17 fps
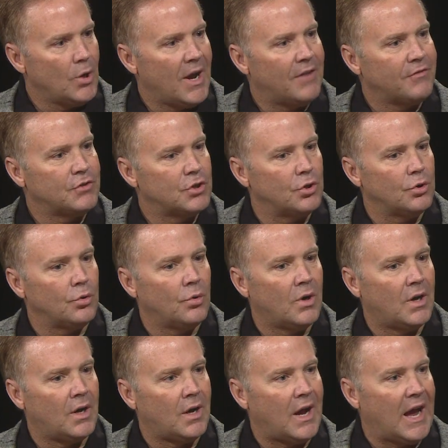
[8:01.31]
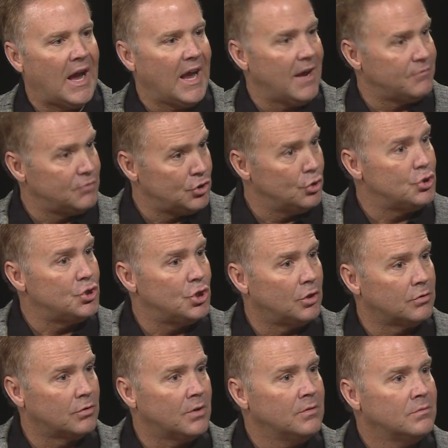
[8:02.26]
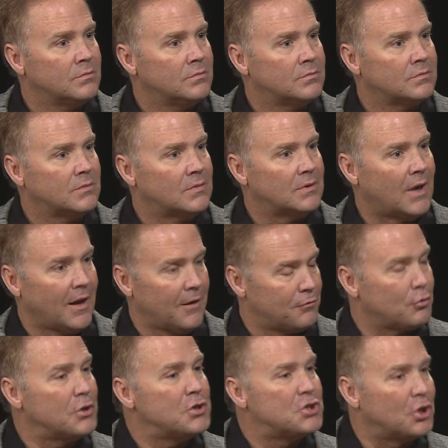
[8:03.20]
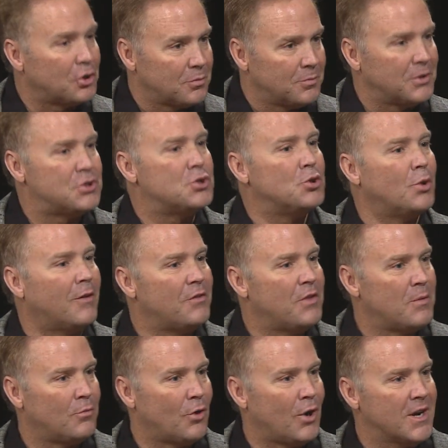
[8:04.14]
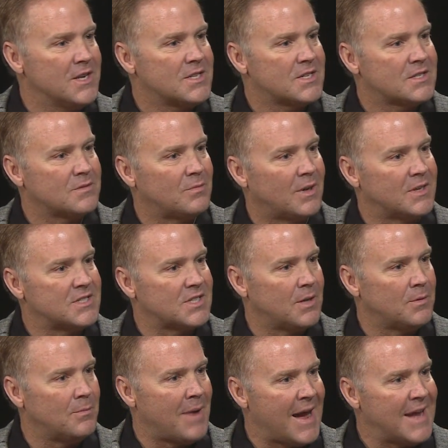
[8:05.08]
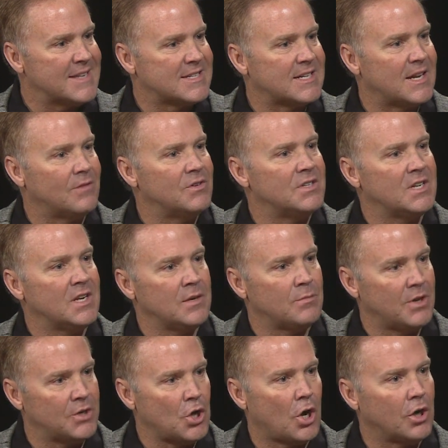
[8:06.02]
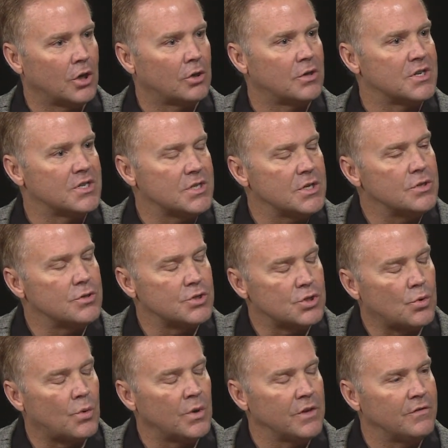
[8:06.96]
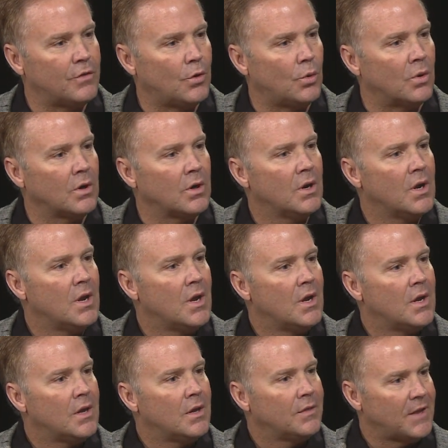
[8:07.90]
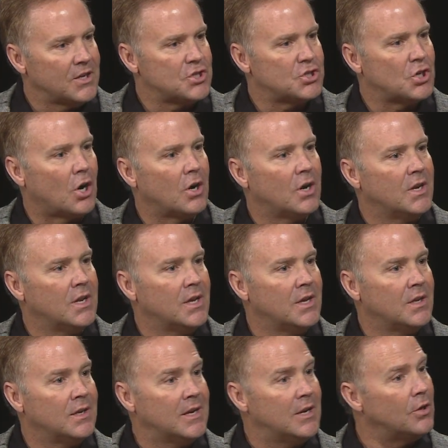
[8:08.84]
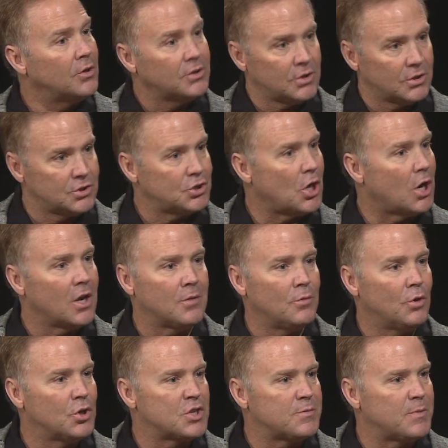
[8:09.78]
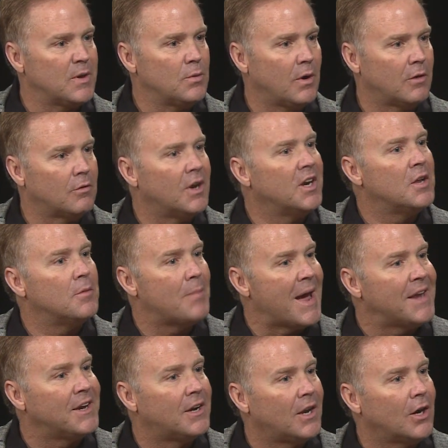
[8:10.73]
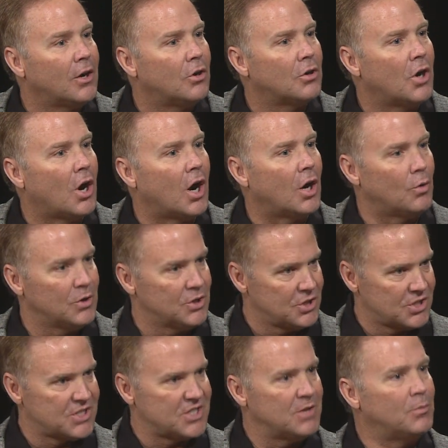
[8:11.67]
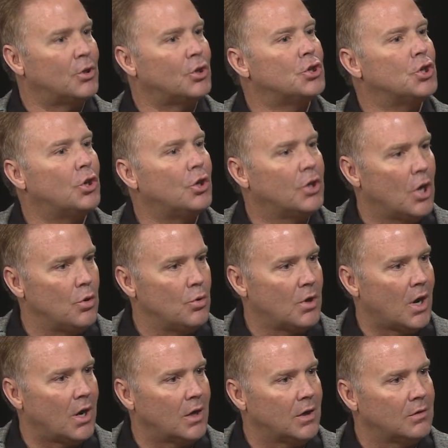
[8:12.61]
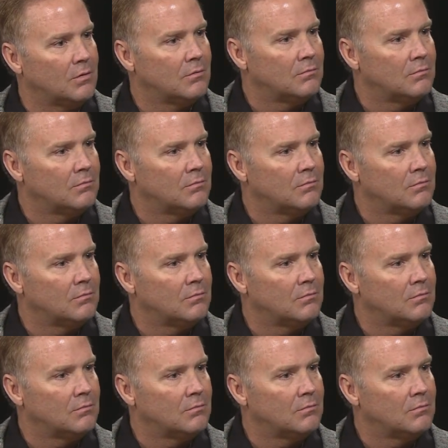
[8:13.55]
have to. I have 2 children. I have 3 children, but 2 of them race. My son Matt's 17, my daughter Chrissy, who's 24. They started in here at the Charlotte Motor Speedway running a Bandolero car, which is similar to a go-kart.